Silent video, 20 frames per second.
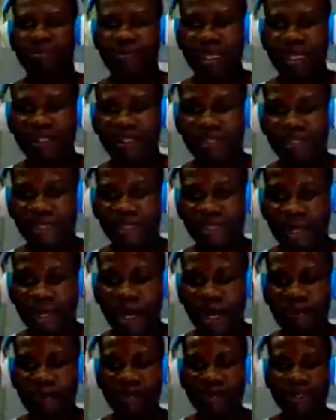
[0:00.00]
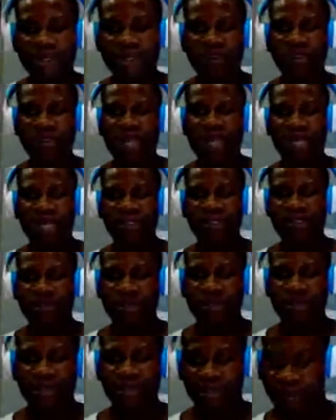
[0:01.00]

see how much you guys earn.